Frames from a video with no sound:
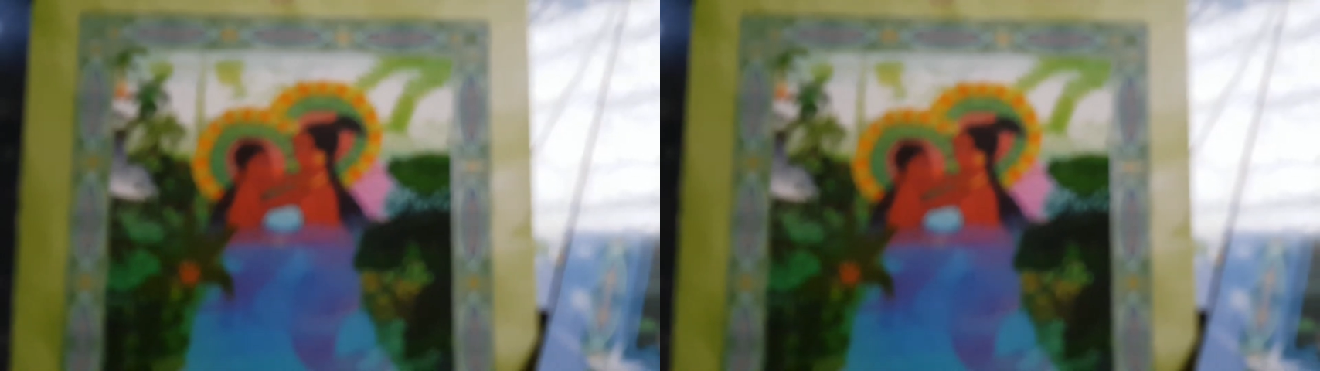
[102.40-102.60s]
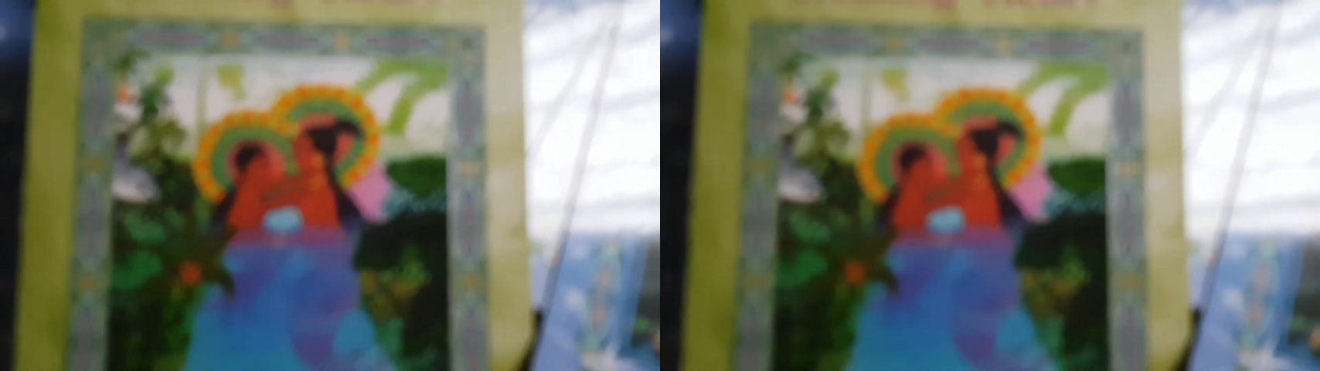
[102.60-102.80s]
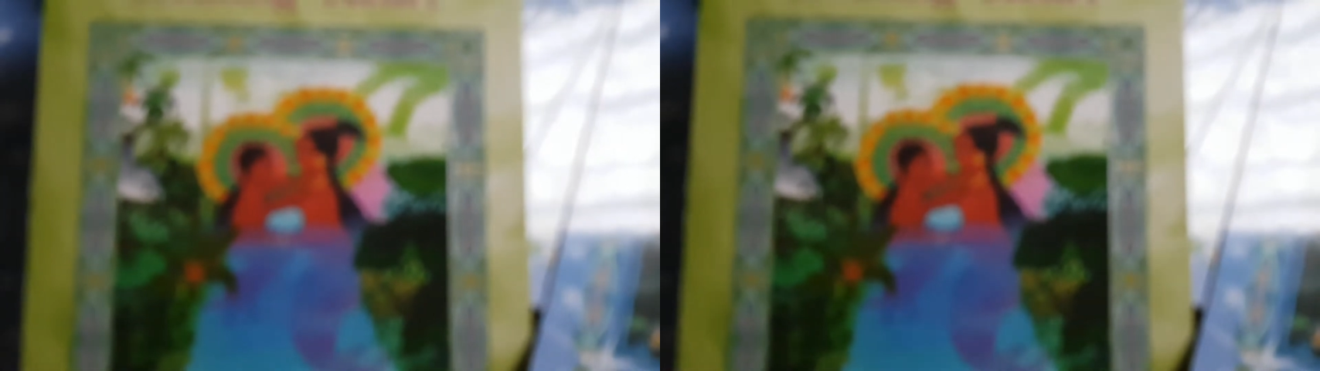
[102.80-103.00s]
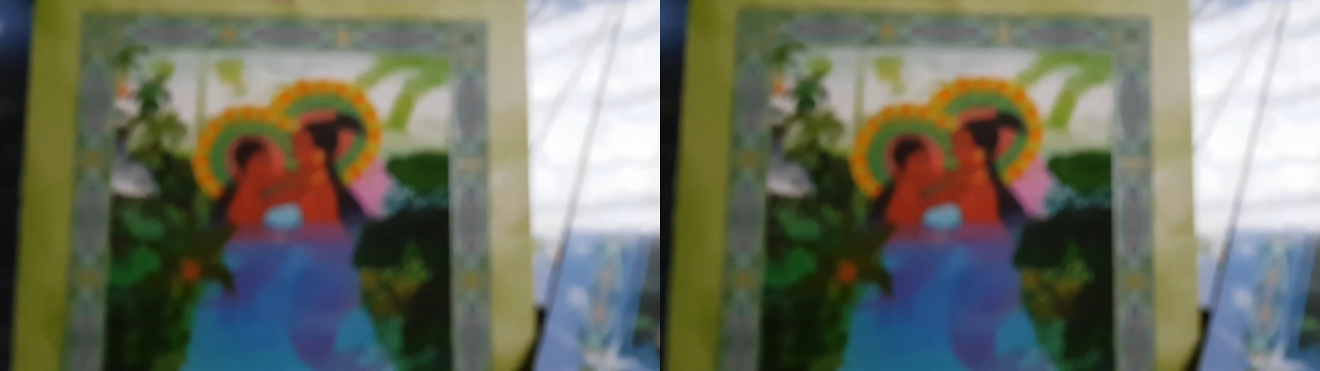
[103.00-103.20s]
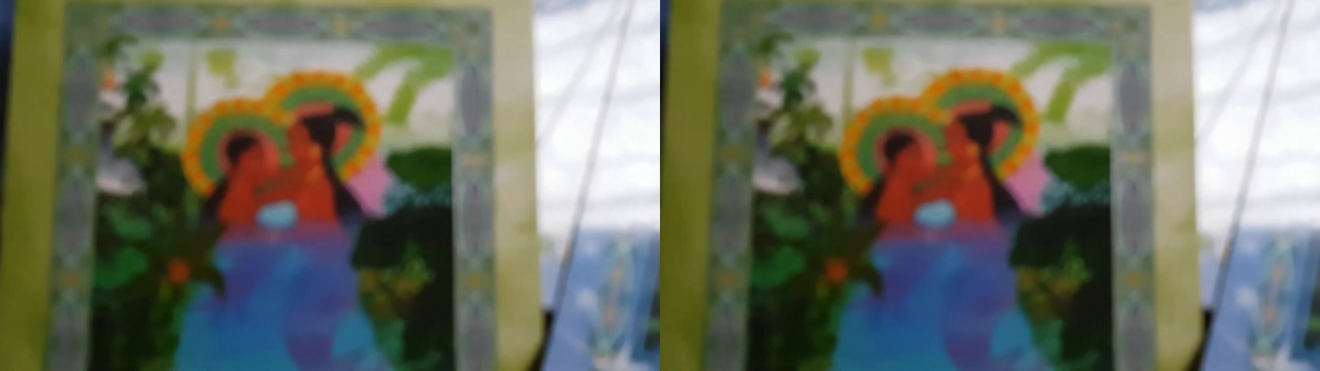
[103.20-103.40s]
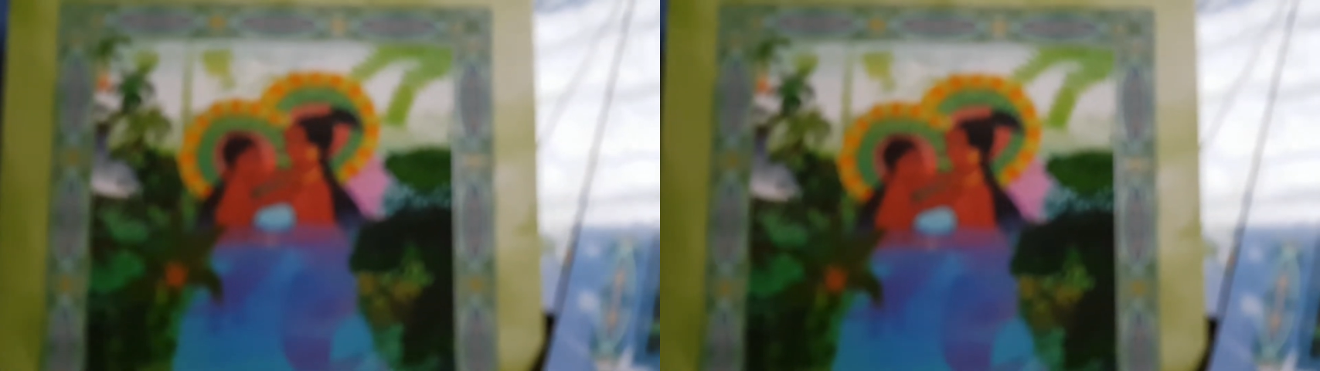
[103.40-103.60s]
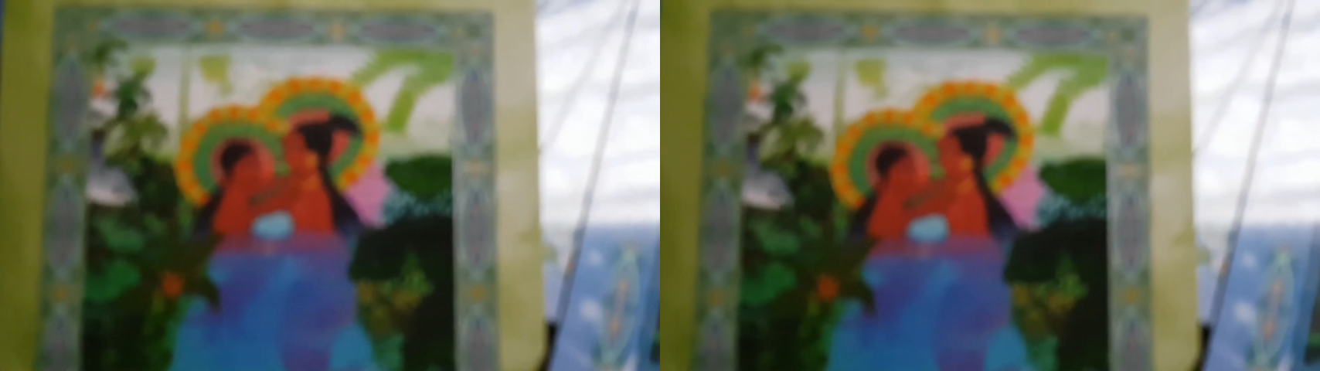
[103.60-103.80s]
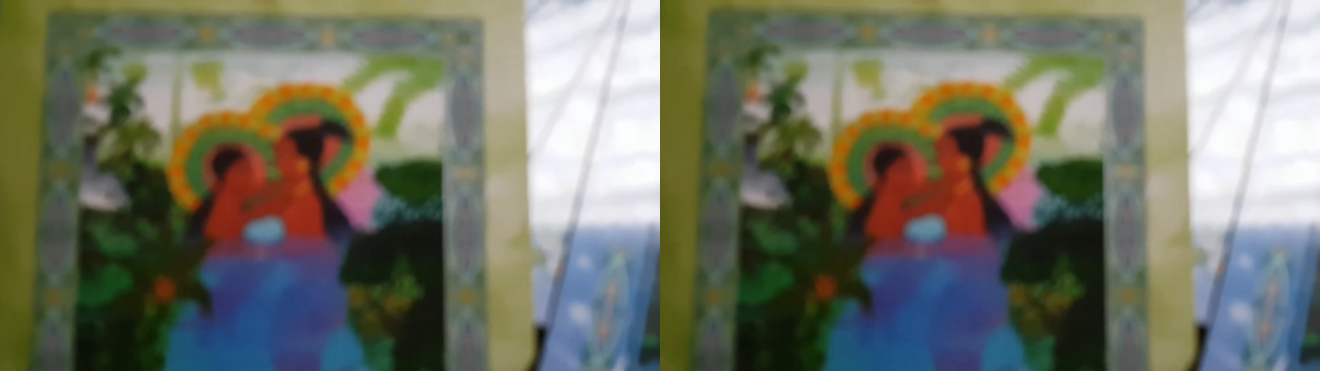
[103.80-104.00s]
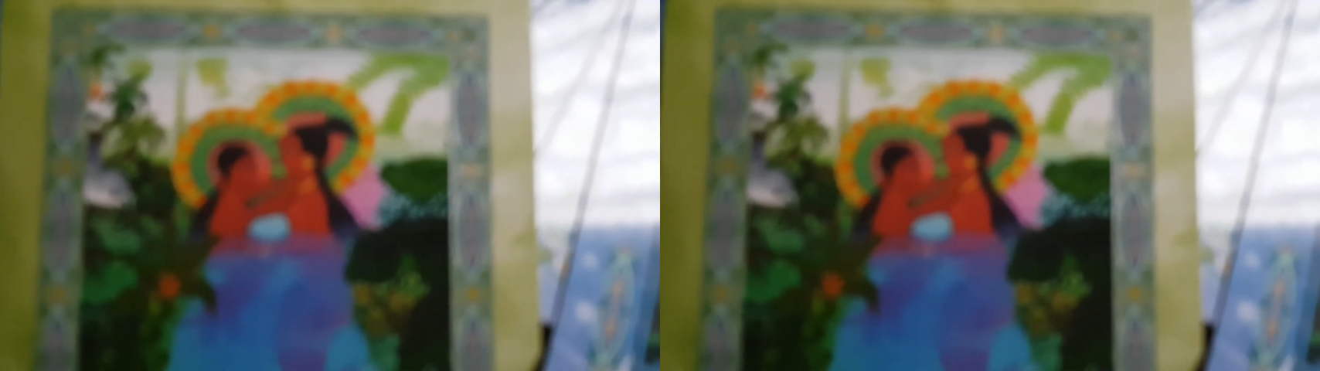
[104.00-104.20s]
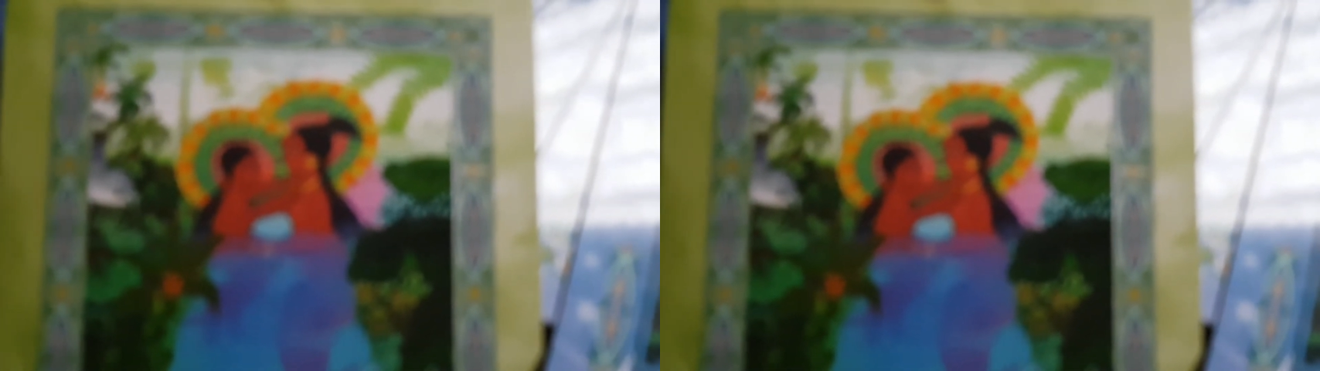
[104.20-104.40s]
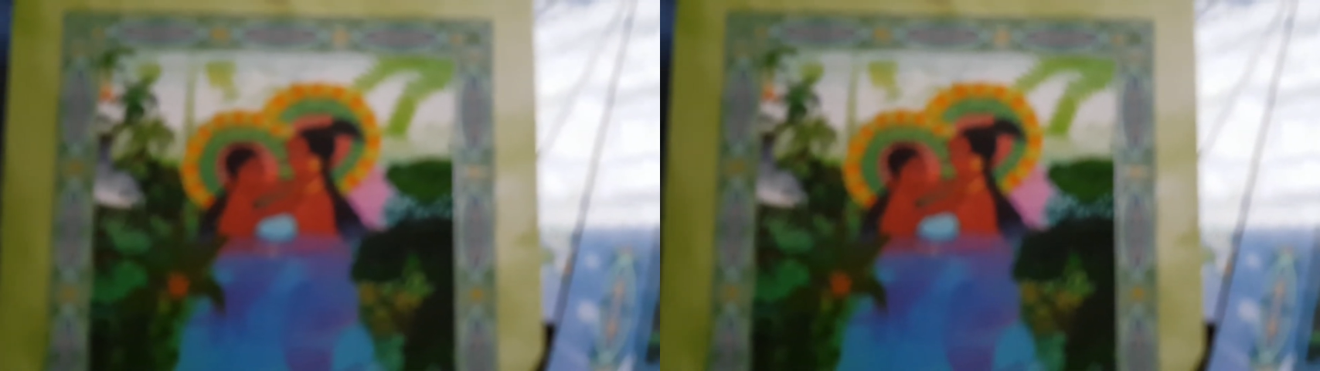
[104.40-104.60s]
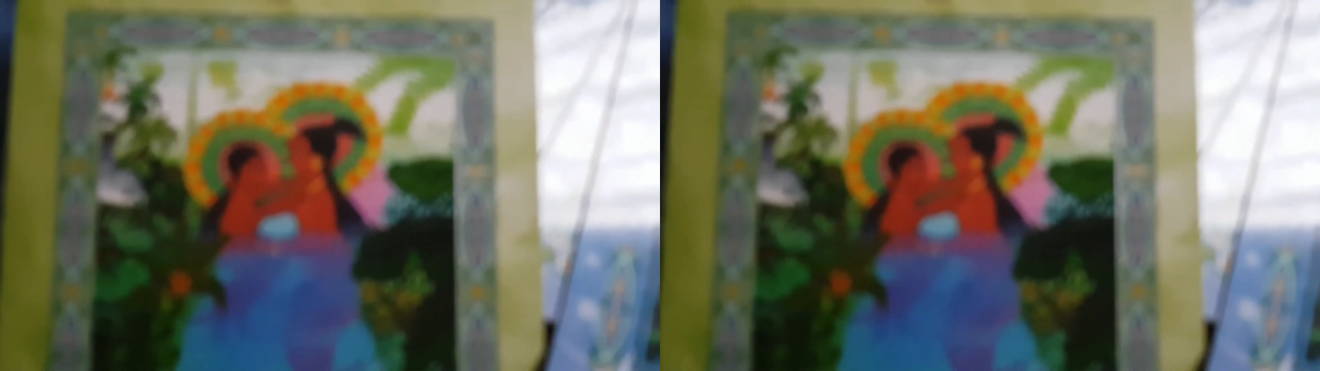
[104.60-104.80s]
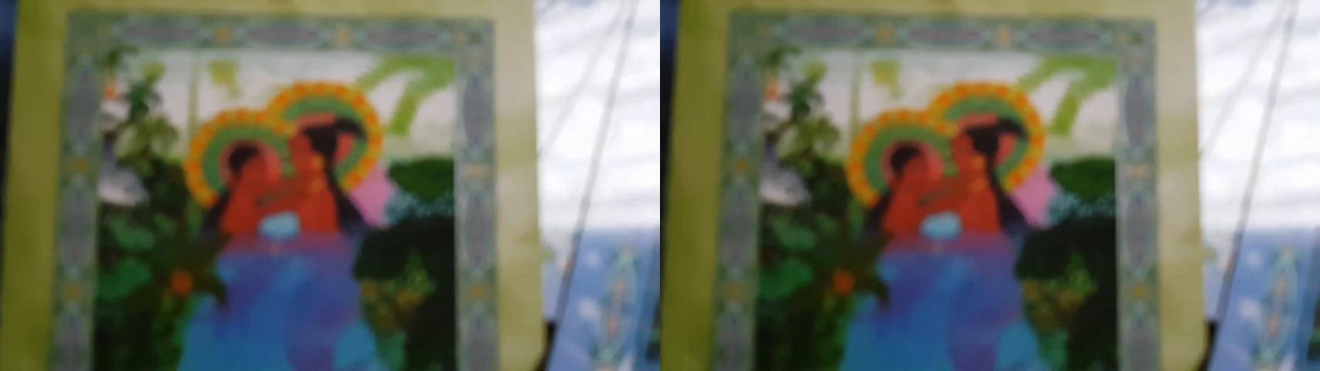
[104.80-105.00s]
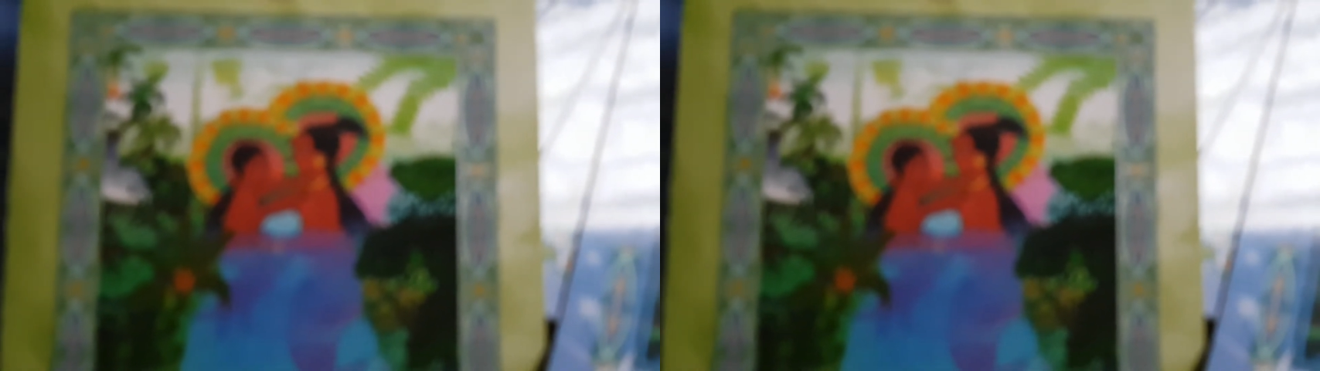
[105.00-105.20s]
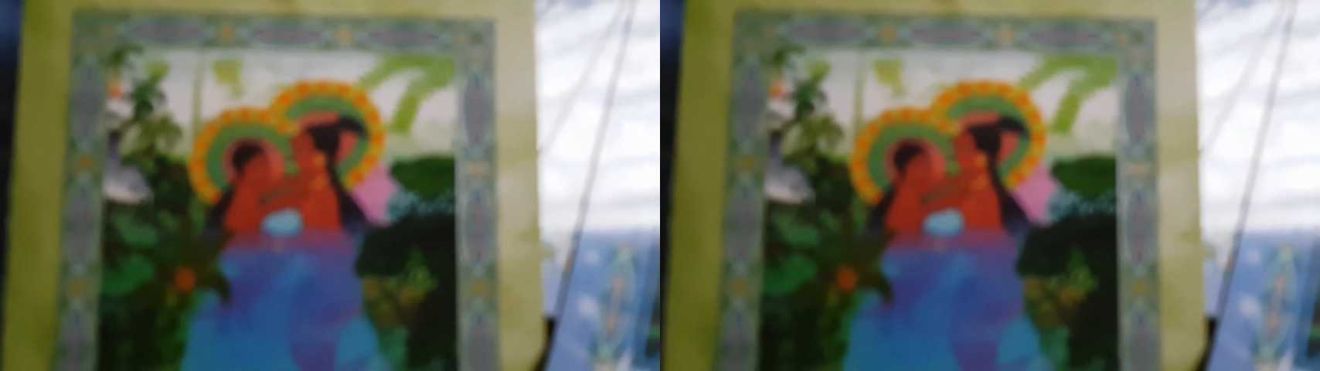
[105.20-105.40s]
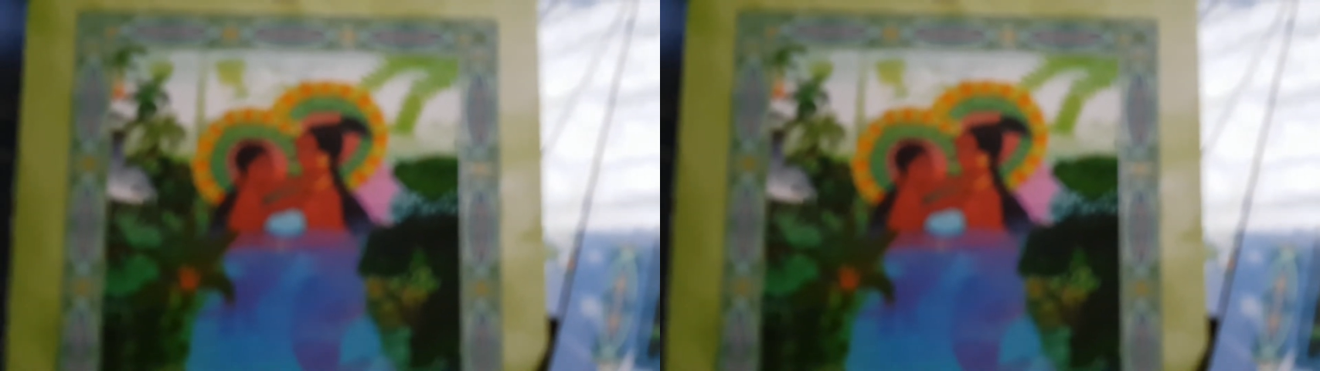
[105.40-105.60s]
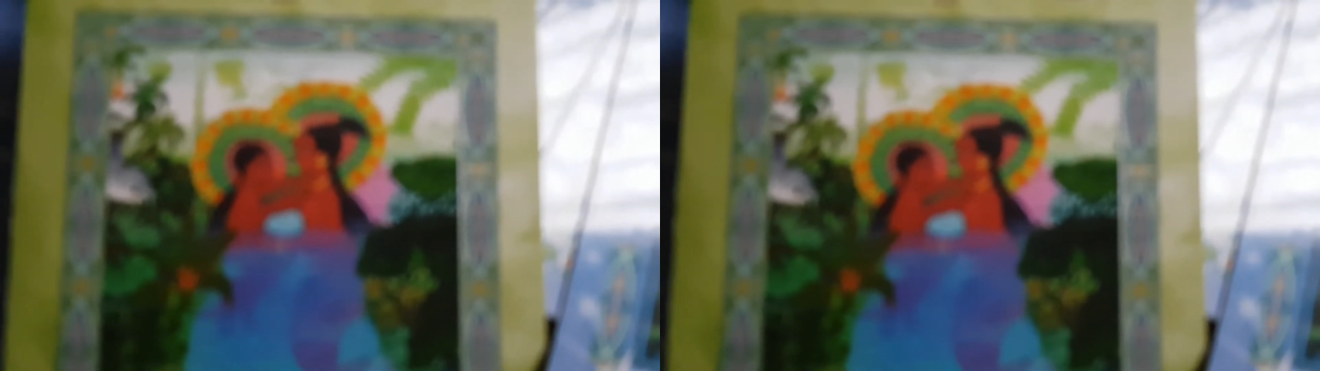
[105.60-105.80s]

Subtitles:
(no speaker visible)